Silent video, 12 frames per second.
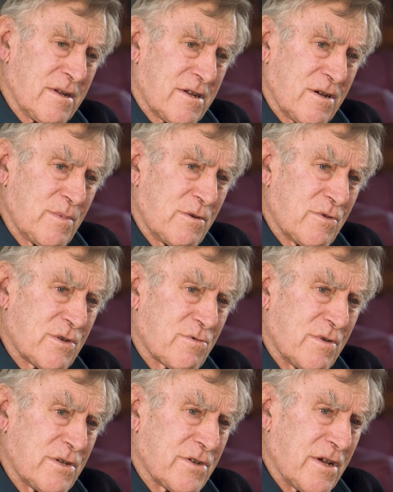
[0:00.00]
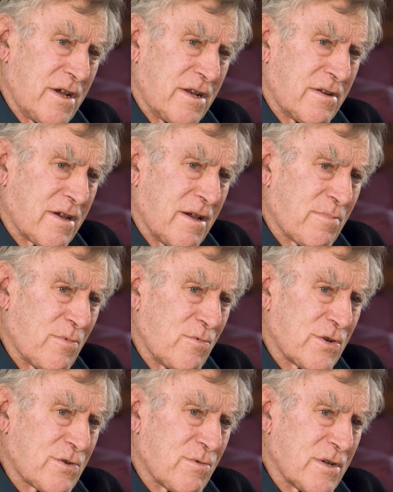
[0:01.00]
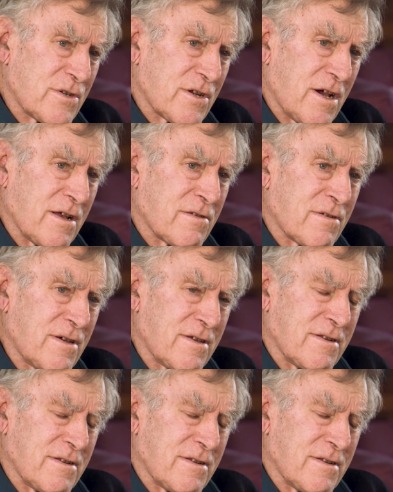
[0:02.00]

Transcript: tell me which ones are handicapped and which ones aren't.